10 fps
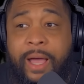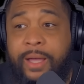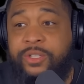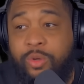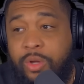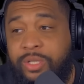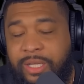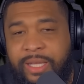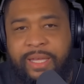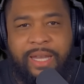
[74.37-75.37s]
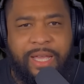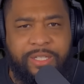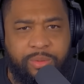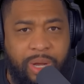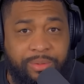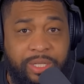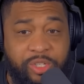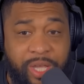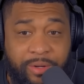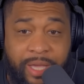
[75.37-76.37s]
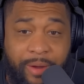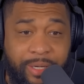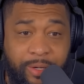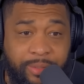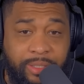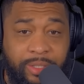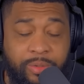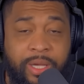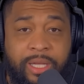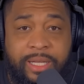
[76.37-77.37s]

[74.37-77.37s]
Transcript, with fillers: Uh, so go to the link, like and subscribe to the channel. Y'all already know what to do.